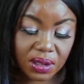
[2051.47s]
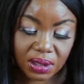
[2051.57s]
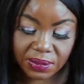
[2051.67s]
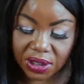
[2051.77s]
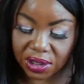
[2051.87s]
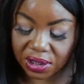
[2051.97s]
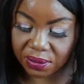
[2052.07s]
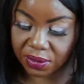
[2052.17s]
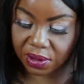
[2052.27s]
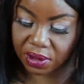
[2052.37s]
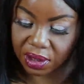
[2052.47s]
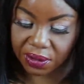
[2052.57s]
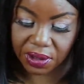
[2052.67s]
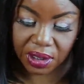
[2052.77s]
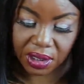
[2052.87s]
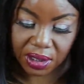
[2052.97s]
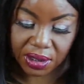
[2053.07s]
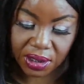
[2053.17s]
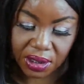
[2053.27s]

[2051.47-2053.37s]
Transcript: uh, let me just go into